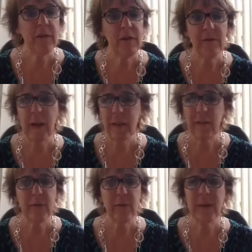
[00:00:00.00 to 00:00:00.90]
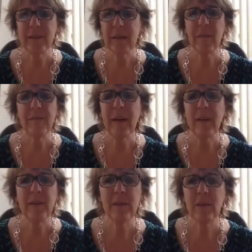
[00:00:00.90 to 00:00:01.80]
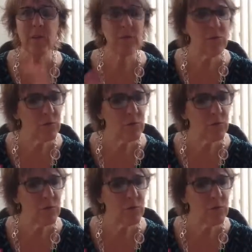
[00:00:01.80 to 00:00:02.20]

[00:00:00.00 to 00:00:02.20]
And if none of your friends have faith in you,